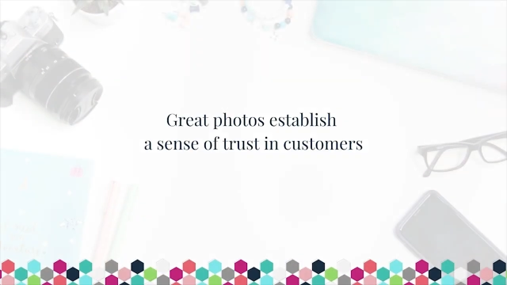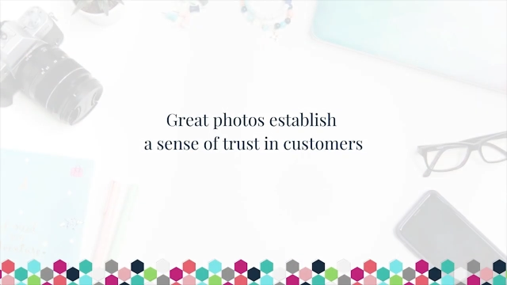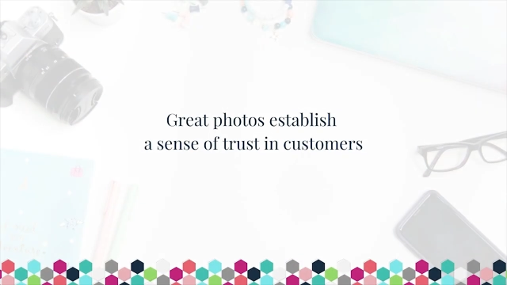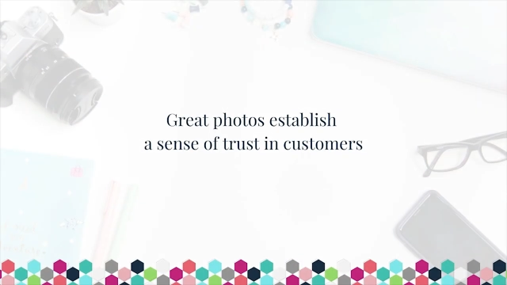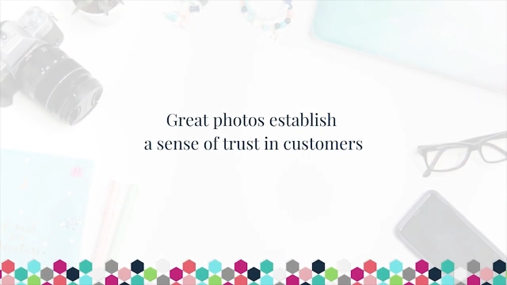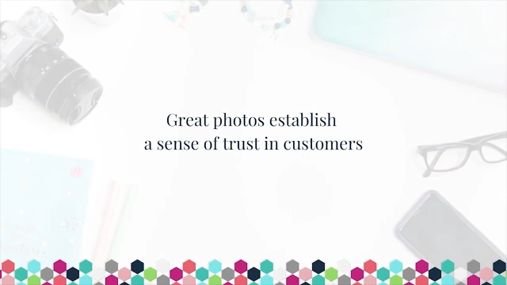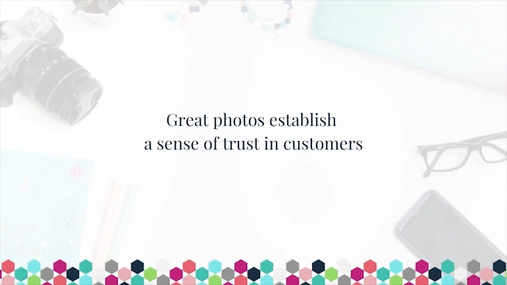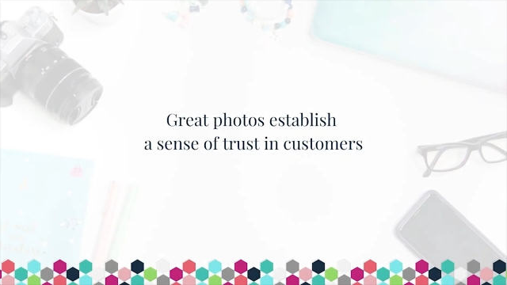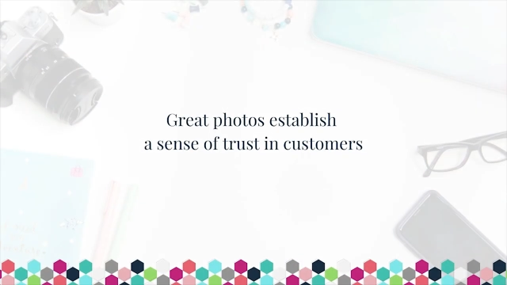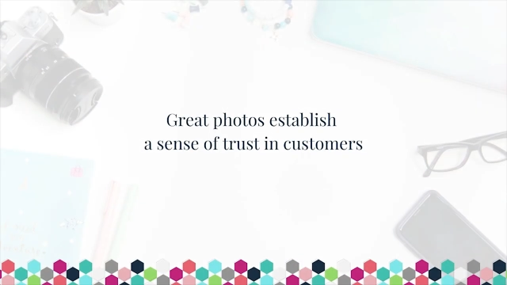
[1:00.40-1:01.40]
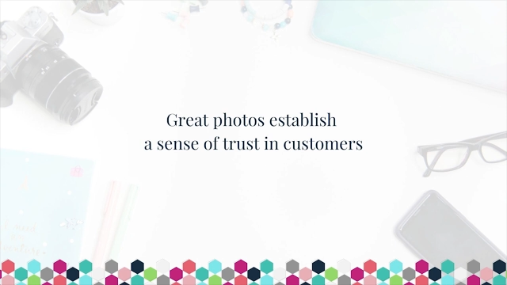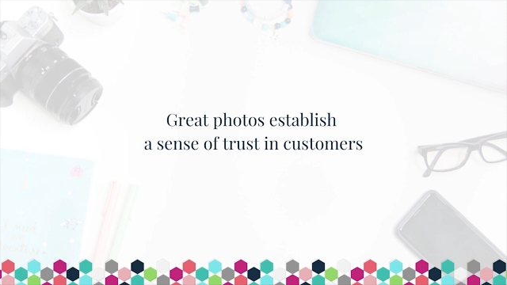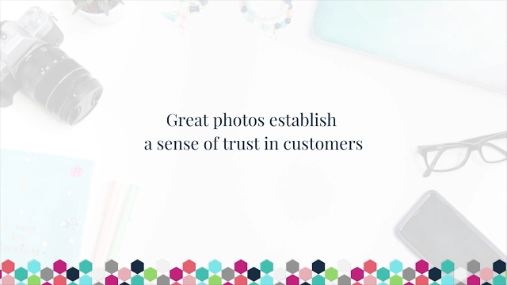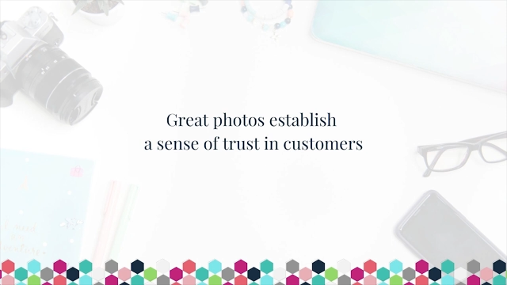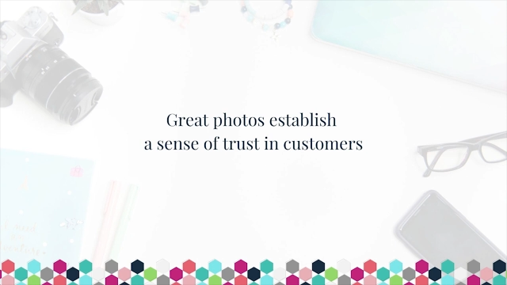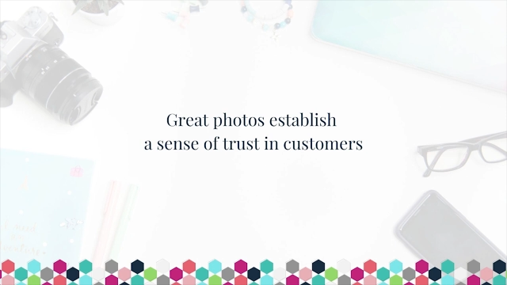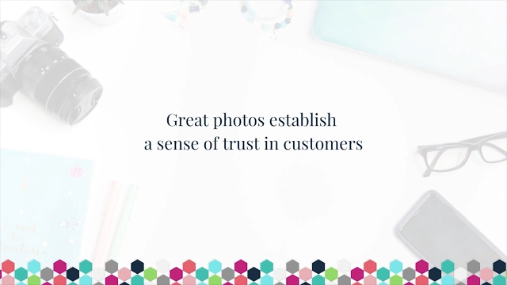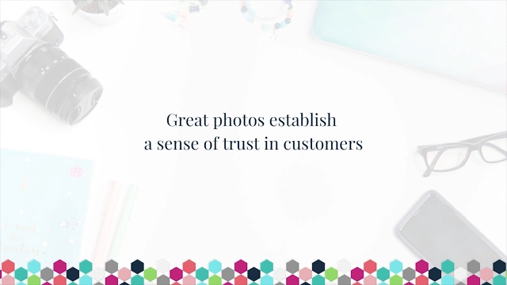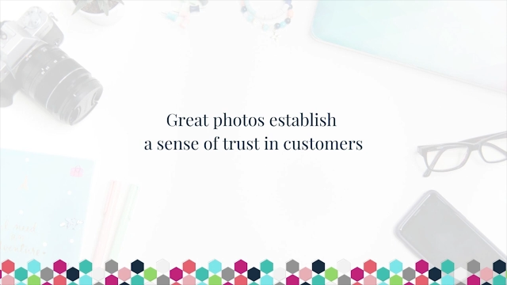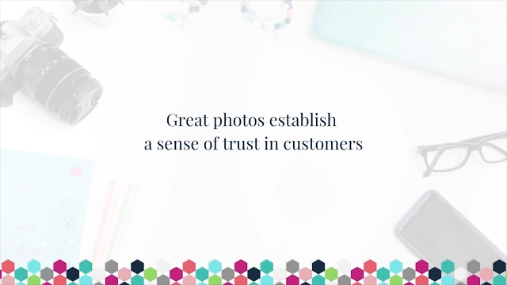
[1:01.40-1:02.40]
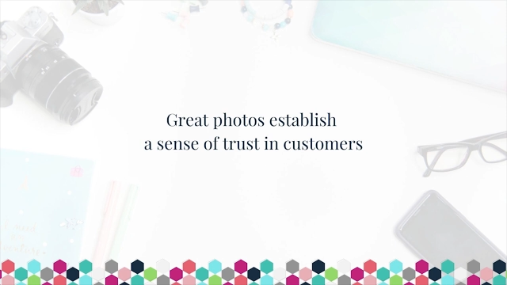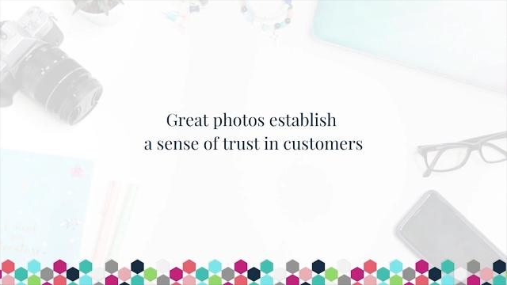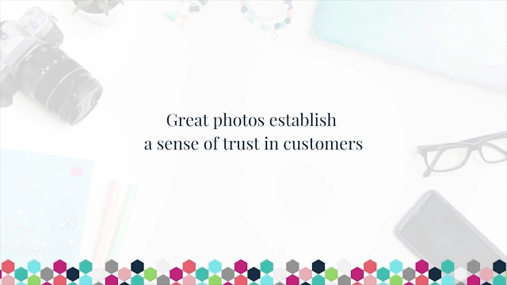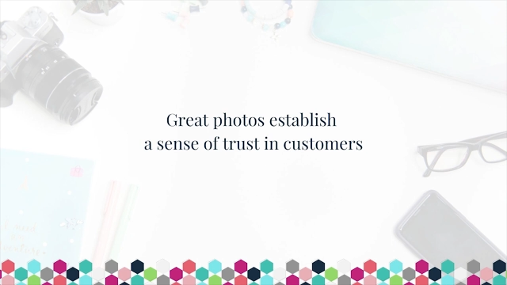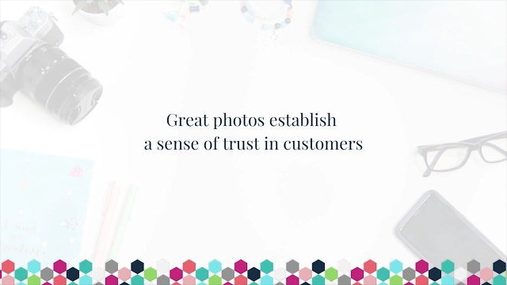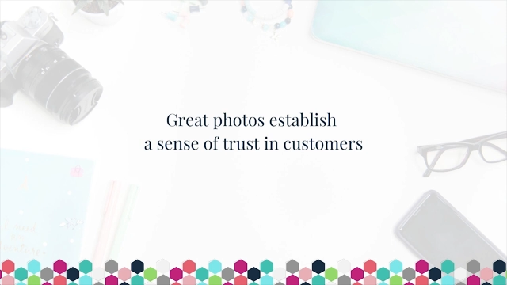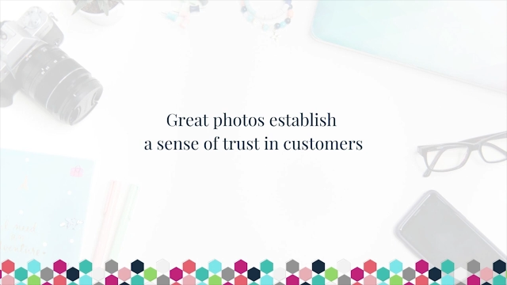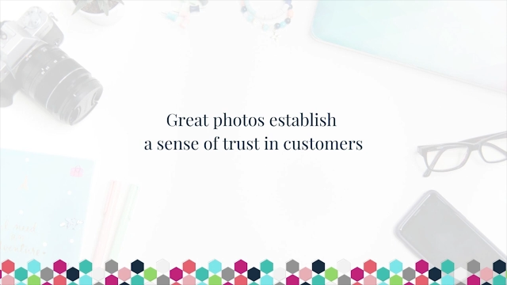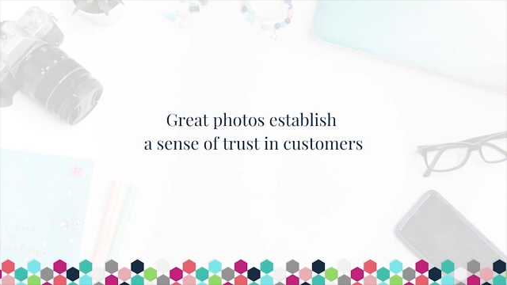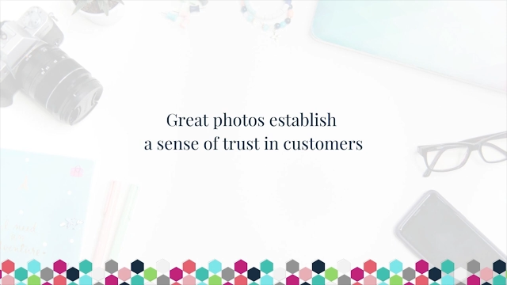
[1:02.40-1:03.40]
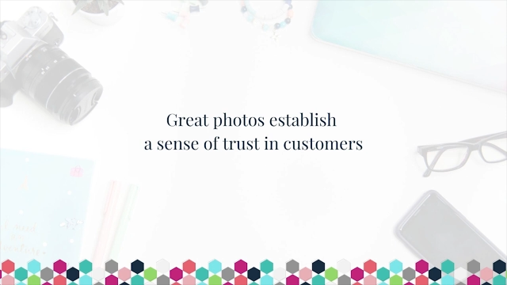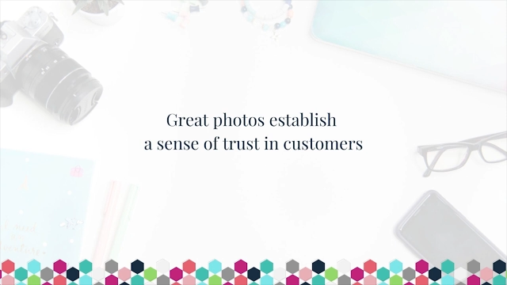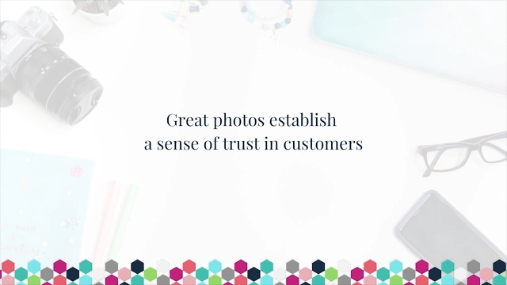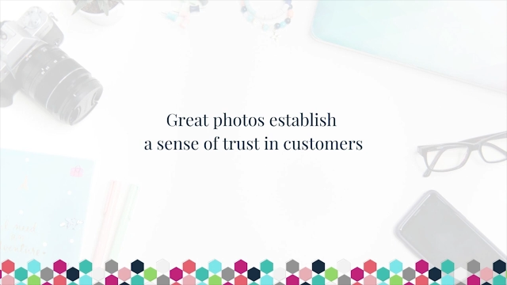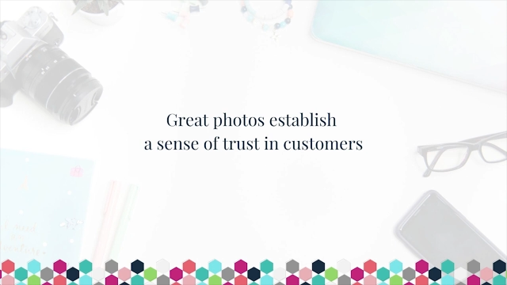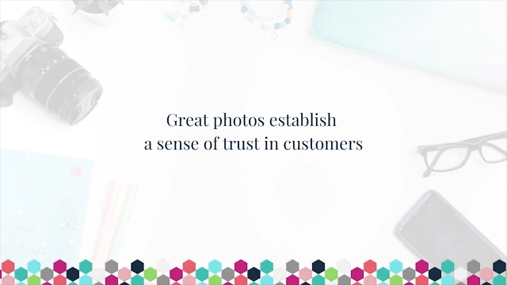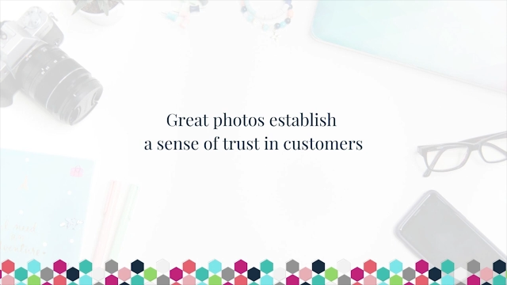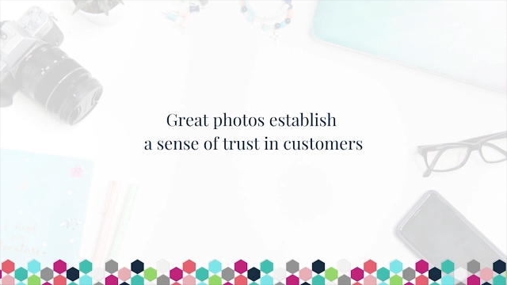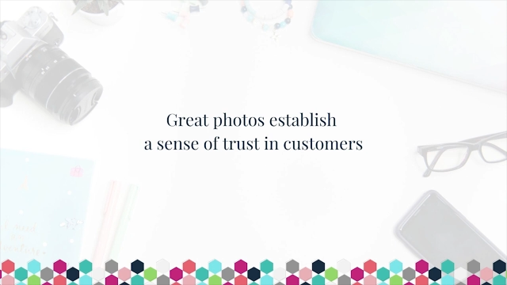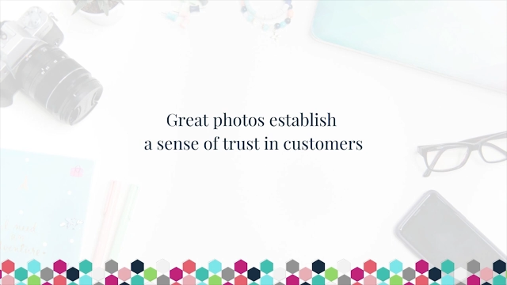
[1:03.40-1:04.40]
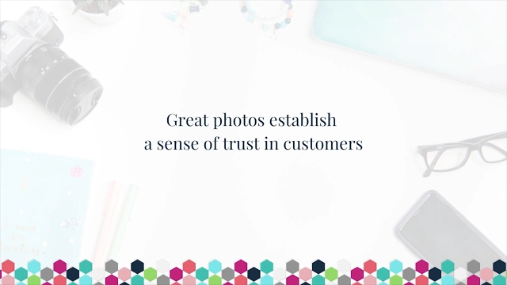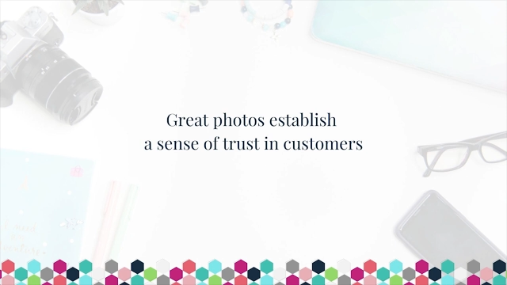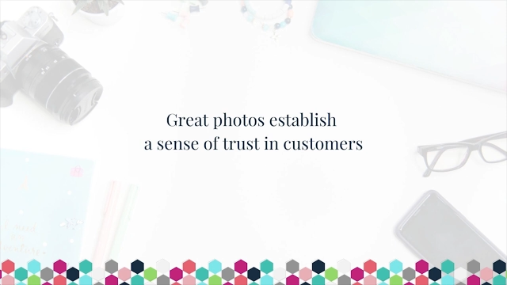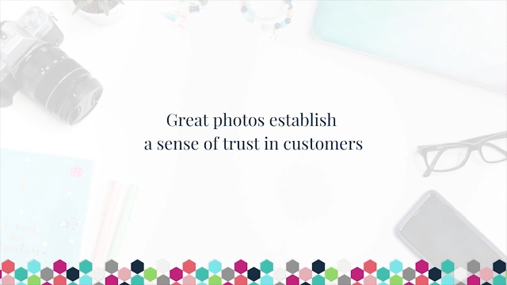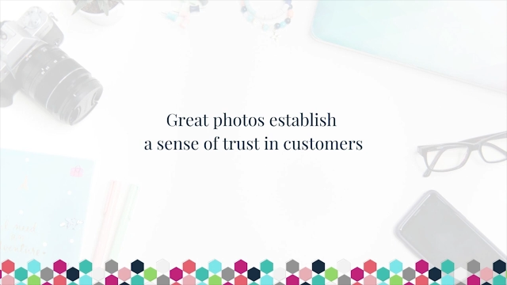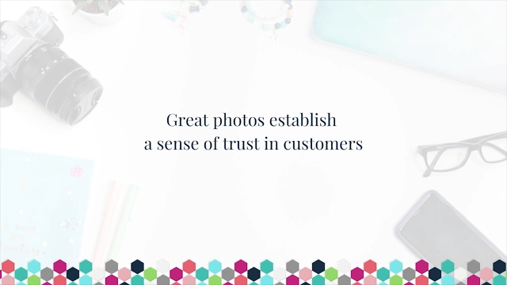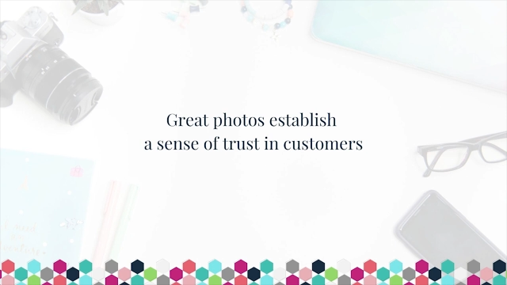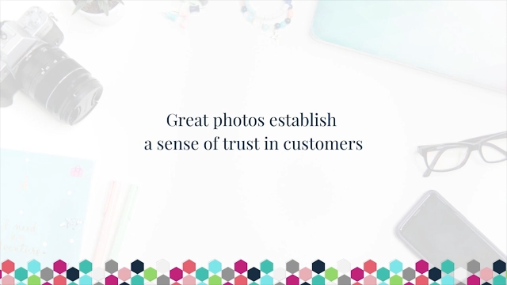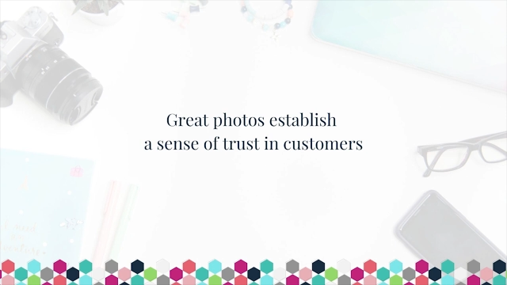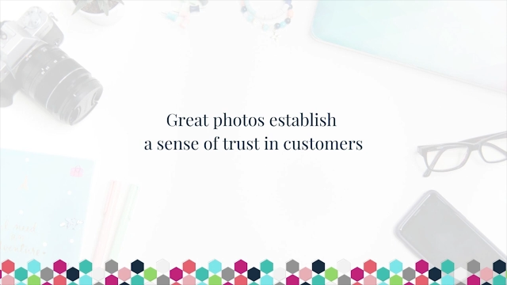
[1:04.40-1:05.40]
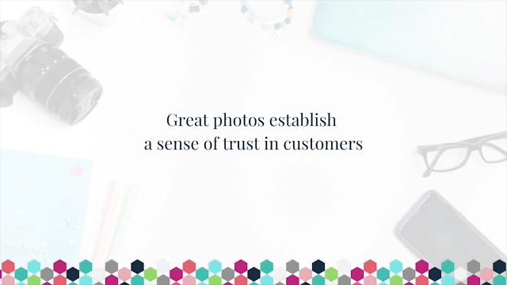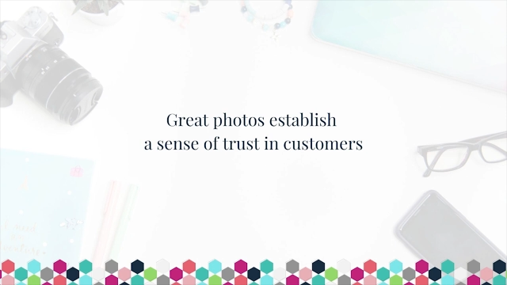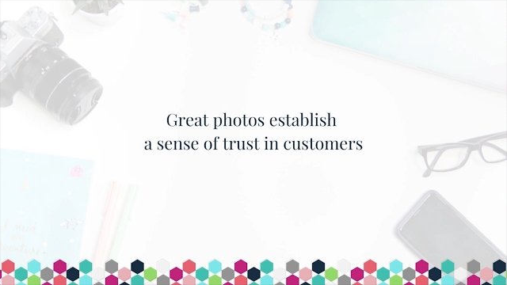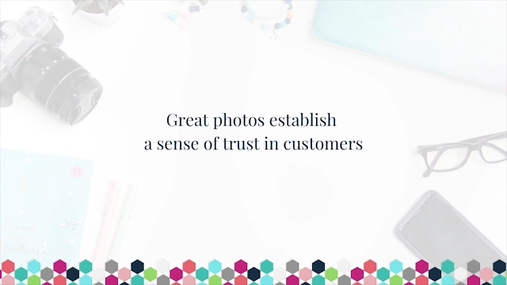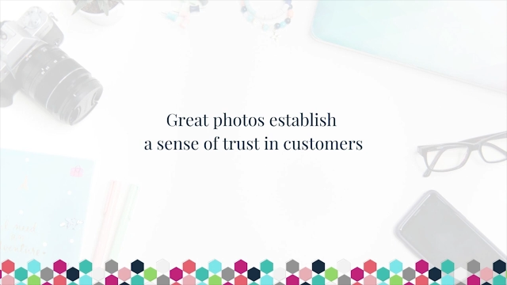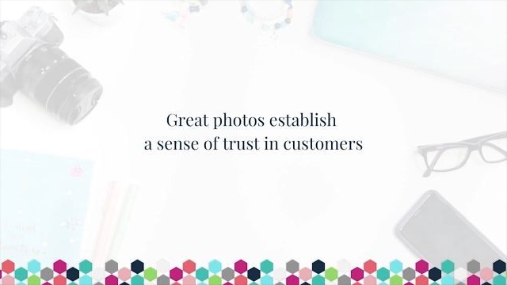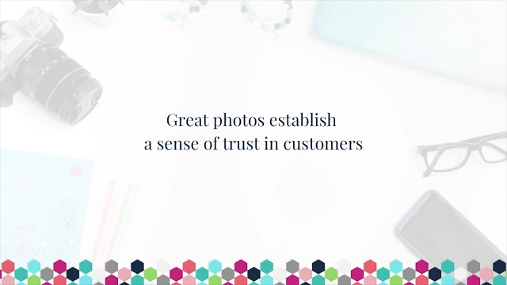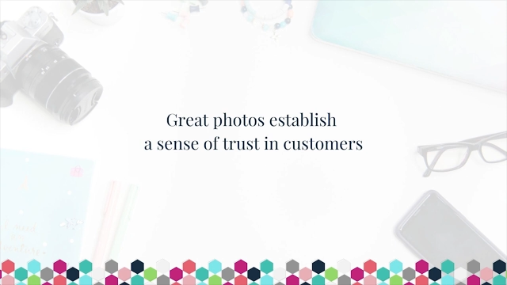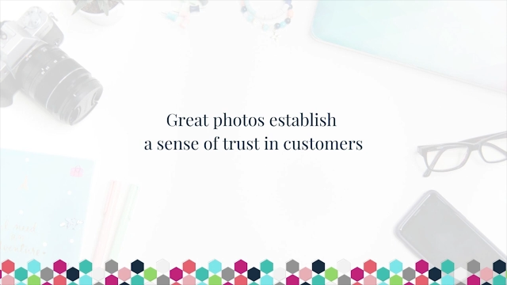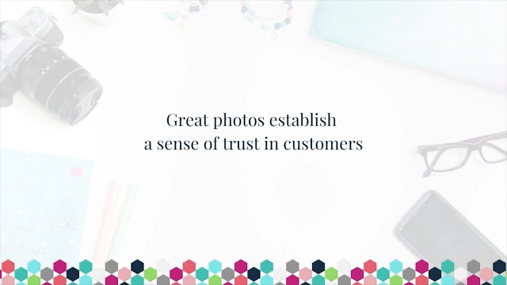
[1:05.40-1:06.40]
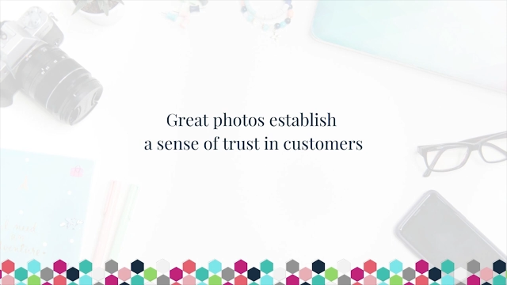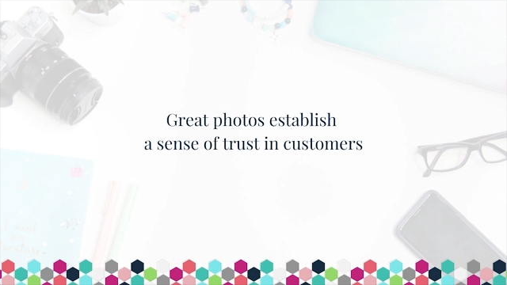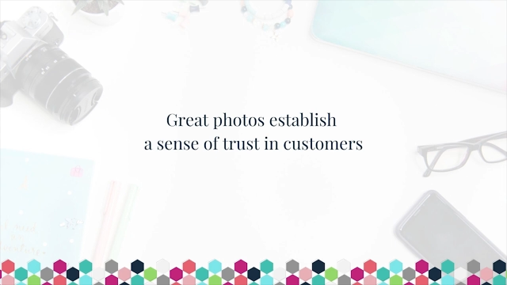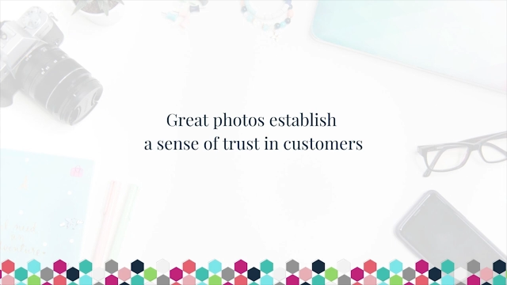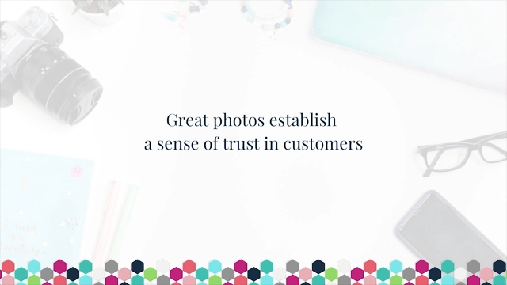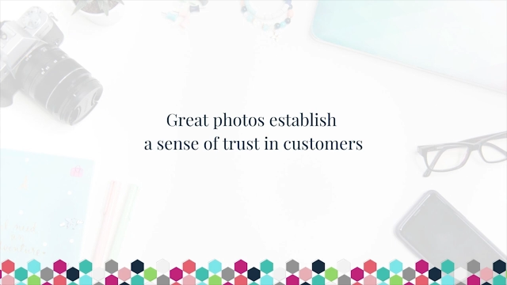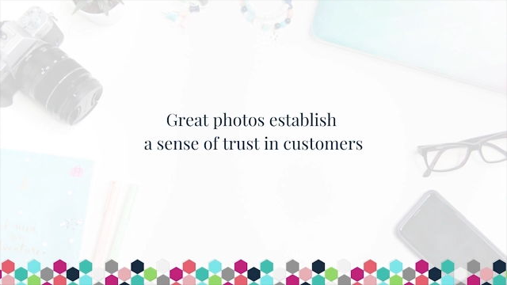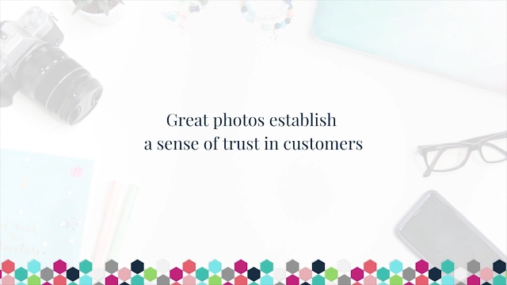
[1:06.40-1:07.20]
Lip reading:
Nobody's mouth can be seen.